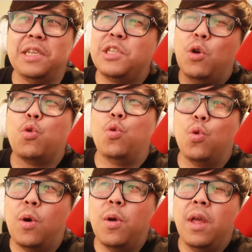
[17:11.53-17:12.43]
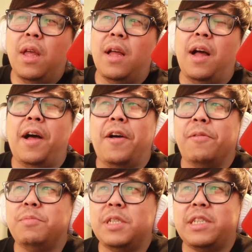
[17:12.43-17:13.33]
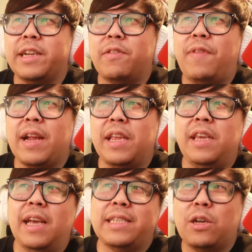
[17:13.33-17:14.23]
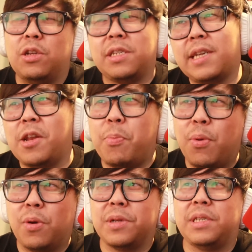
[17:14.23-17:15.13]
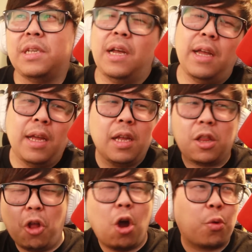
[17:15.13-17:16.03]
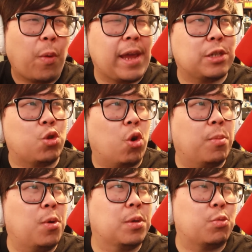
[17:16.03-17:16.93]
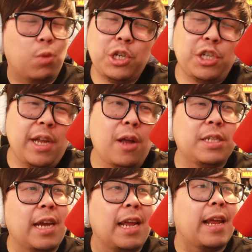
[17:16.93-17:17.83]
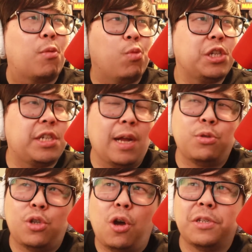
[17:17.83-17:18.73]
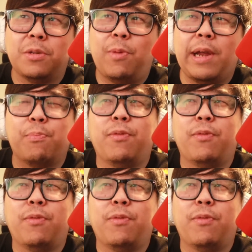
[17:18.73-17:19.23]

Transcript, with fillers: he's so cool. Um, just like the fact that he has like all these teleports, uh, long range normals, rush downs, kind of like a rush down Dawson, right?